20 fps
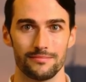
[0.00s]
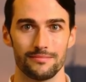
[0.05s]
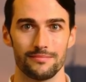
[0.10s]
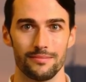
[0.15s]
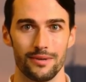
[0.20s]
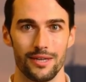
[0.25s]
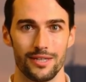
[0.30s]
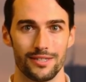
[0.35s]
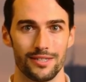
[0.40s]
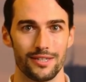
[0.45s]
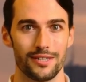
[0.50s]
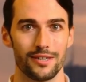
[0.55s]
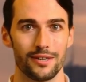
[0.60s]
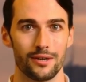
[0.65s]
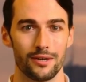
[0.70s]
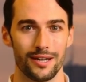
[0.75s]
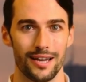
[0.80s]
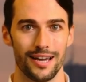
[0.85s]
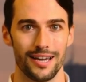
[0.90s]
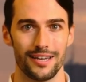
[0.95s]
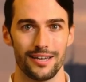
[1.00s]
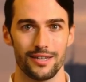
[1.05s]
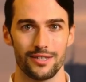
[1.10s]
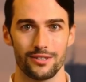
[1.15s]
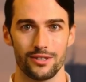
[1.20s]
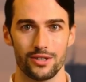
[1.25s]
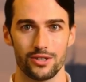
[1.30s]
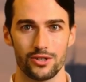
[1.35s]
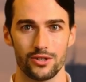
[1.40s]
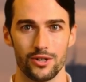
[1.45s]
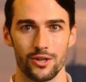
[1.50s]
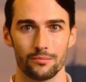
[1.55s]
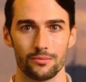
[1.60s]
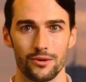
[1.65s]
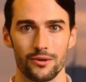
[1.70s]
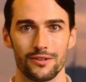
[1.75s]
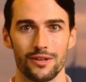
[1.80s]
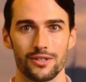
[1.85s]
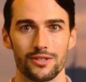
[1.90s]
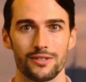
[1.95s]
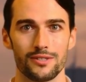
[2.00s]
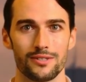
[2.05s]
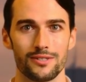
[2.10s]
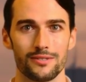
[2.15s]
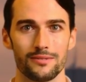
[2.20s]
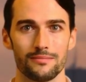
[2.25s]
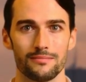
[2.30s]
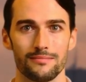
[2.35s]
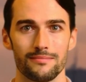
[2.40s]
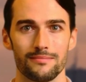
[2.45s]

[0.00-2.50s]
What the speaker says: Please include any additional provisions.